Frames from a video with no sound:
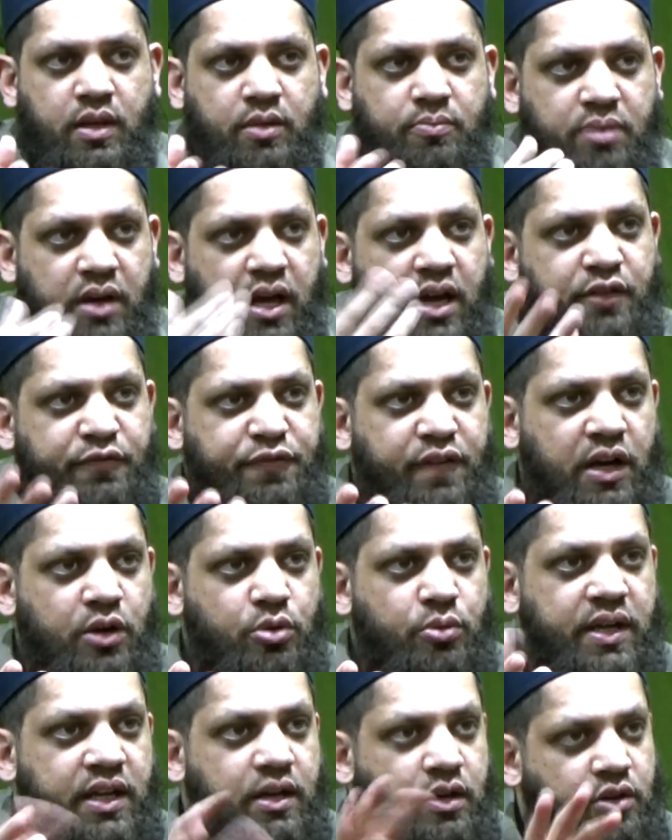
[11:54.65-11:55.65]
blind
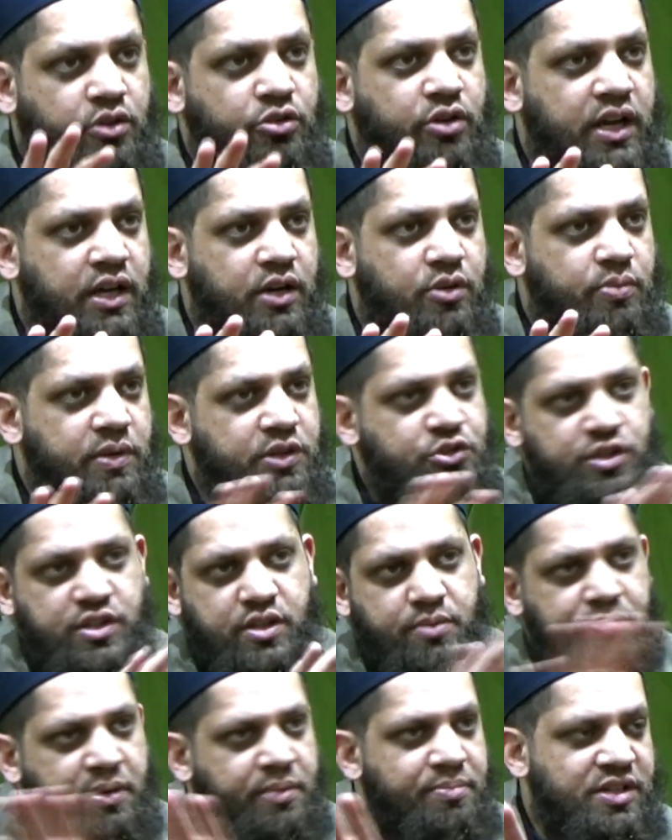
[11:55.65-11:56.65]
following in creed, which is
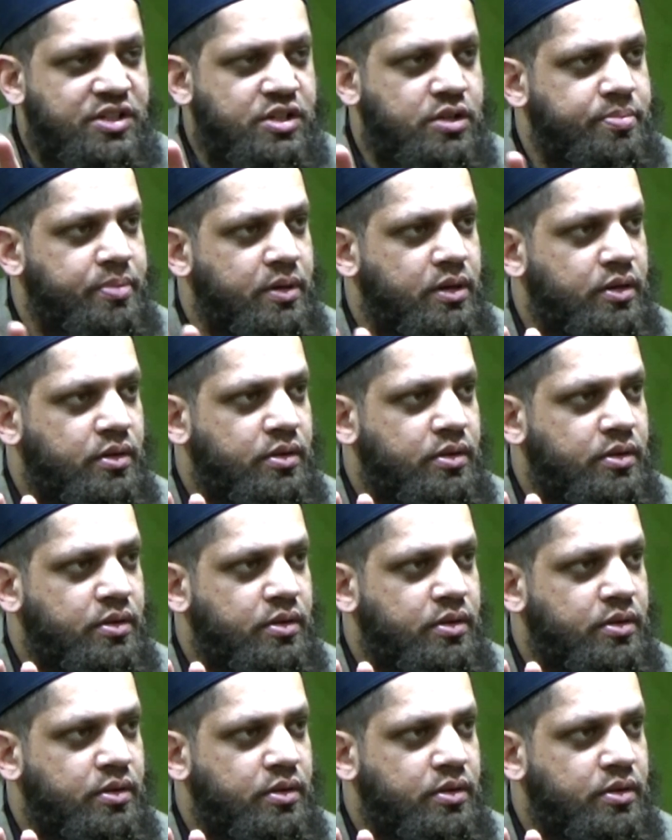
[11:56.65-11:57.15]
impermissible.